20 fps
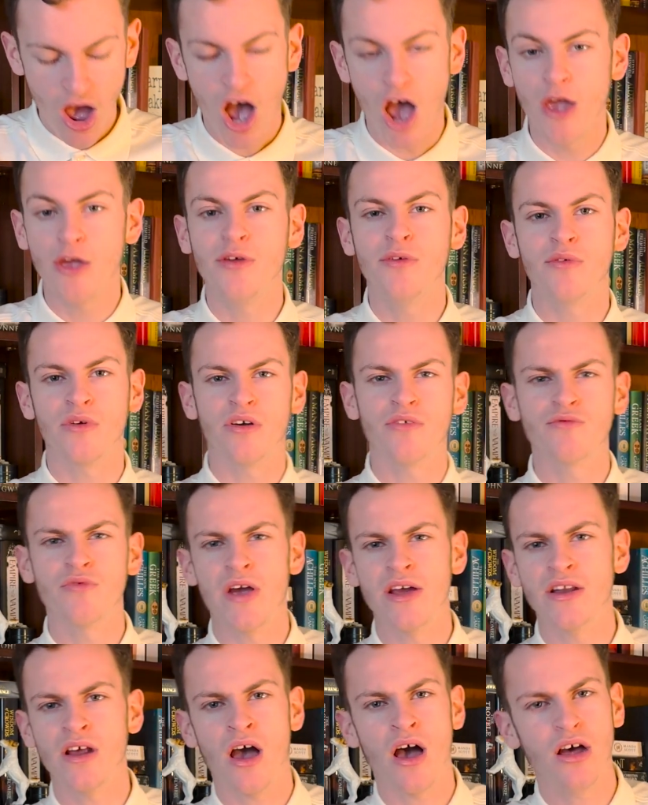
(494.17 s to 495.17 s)
I
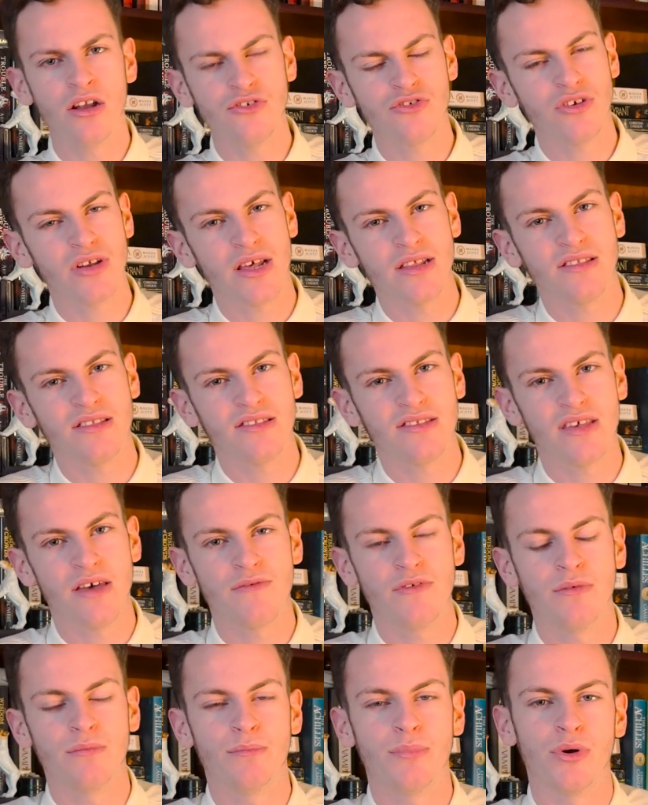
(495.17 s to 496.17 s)
read
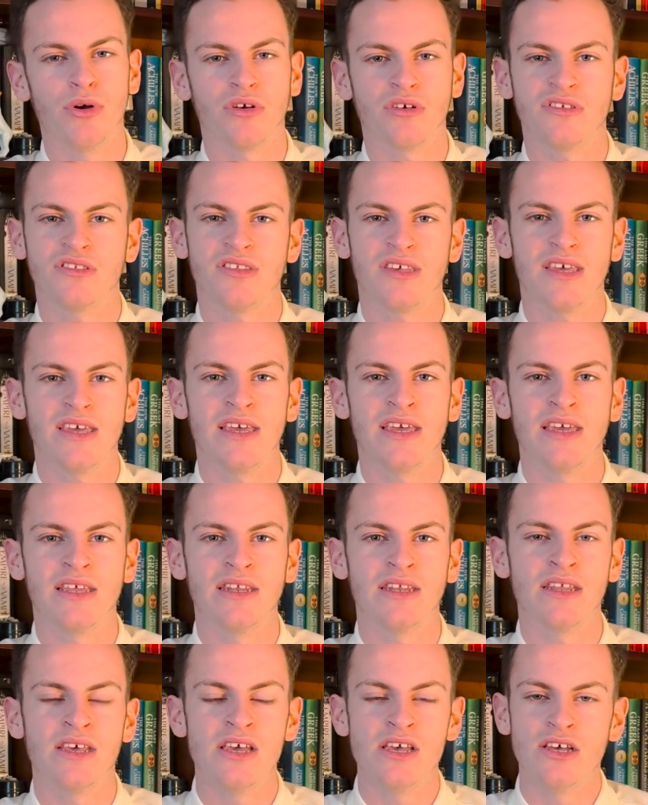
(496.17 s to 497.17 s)
107 books
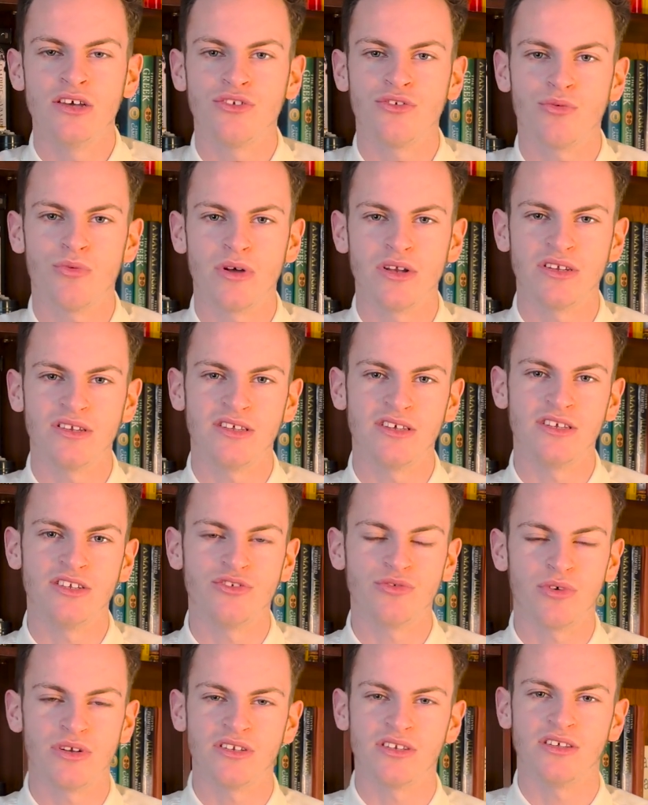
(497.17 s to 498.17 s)
in
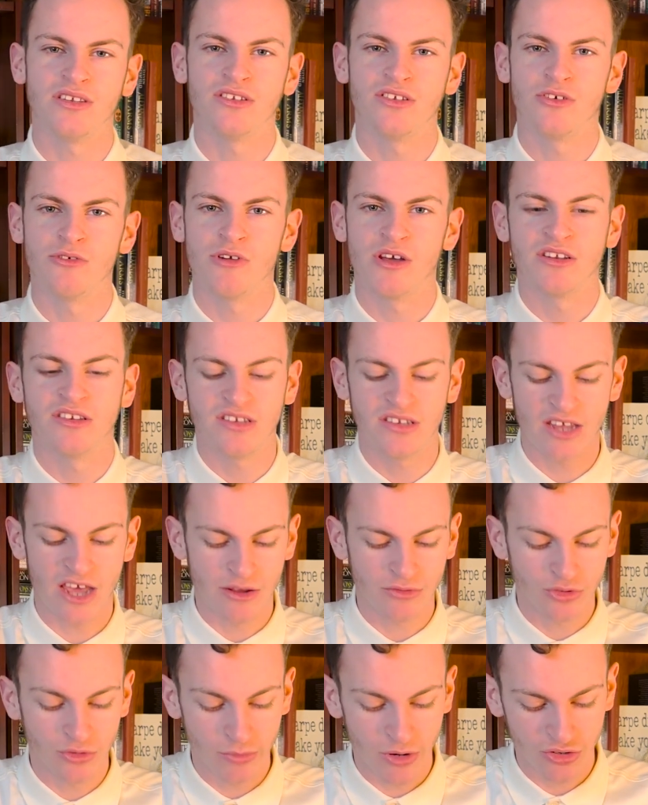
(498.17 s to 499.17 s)
2022, and today
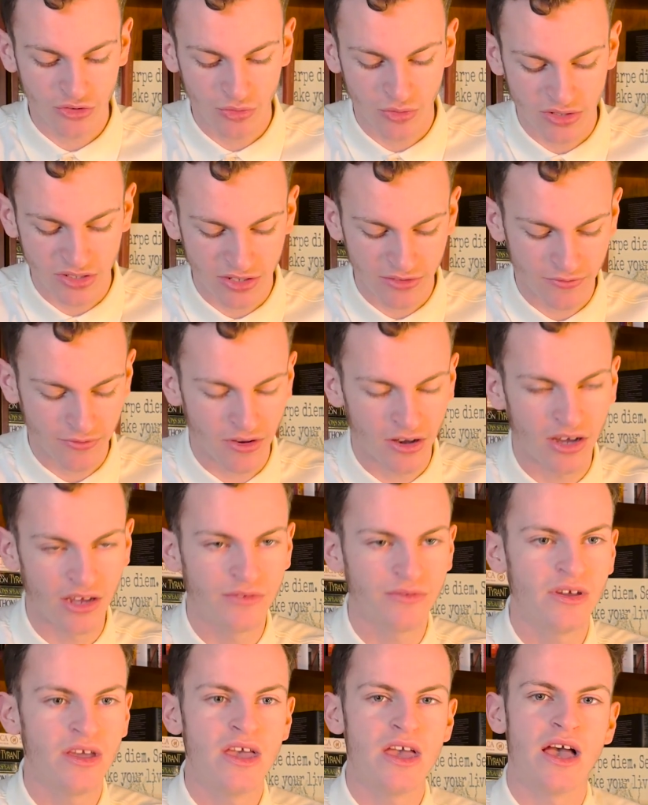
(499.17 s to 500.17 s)
I'm talking about
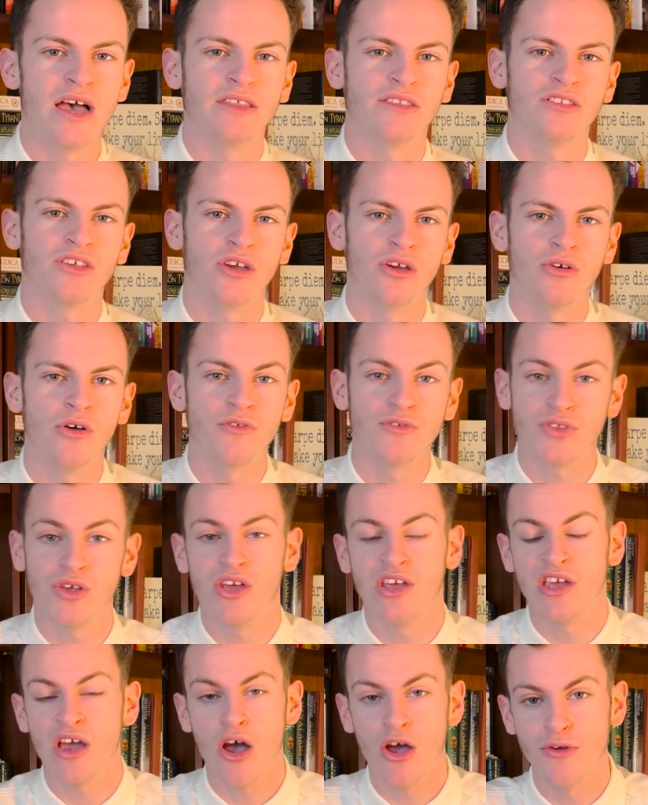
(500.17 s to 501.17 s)
25, and so
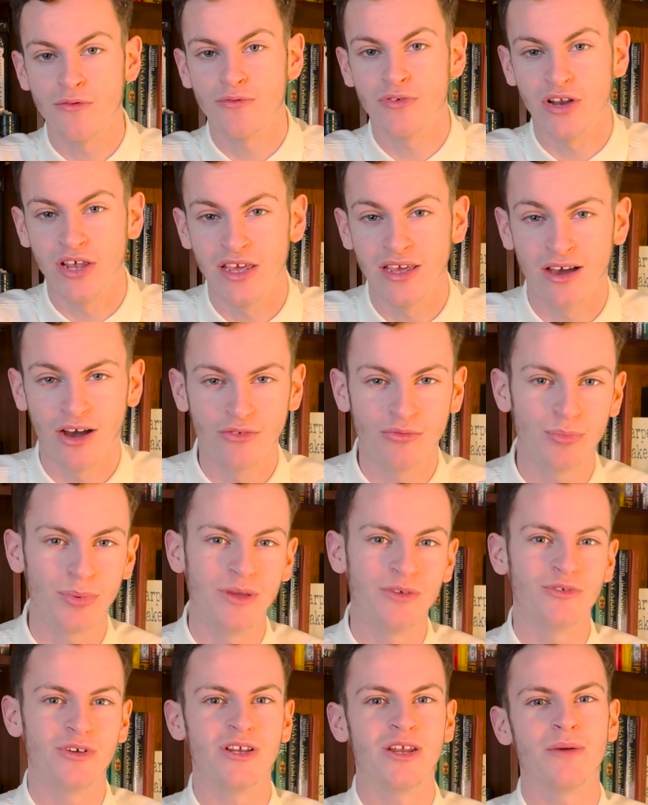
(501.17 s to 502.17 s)
obviously, hopefully, I'll
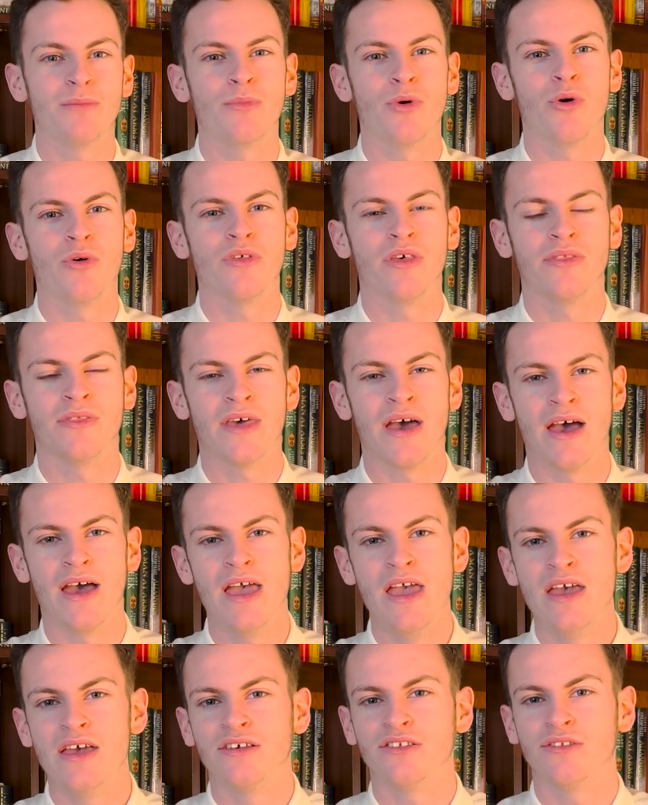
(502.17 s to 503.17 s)
be reading more than that,
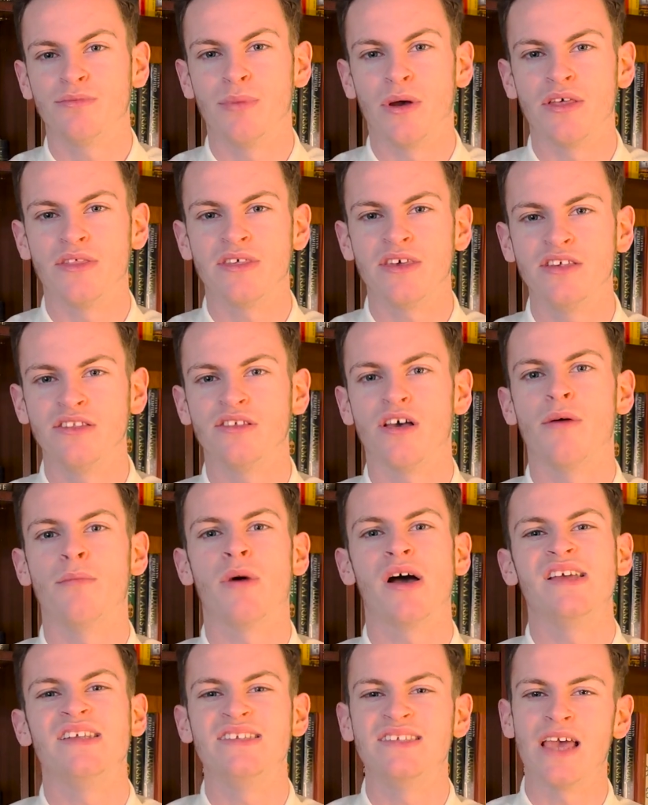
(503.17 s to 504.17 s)
but these are
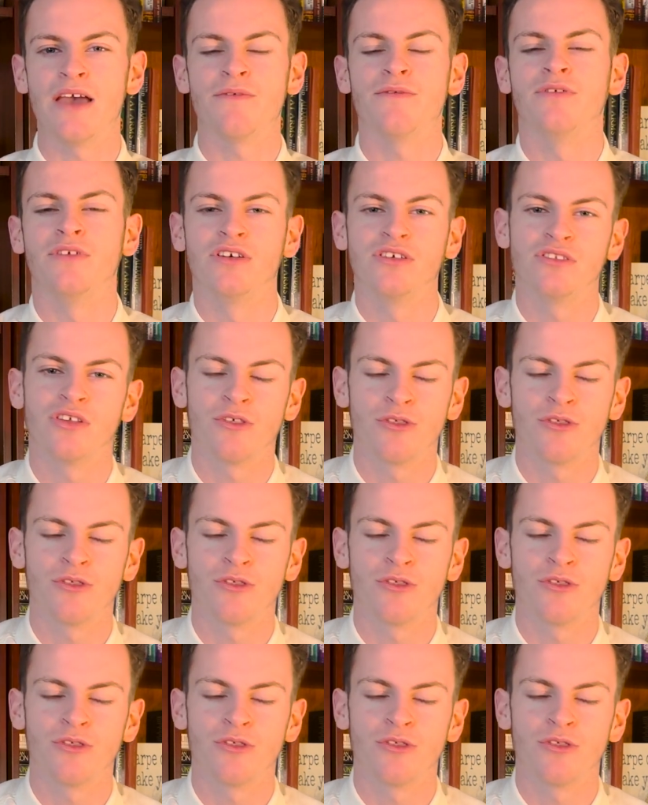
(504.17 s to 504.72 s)
my definites.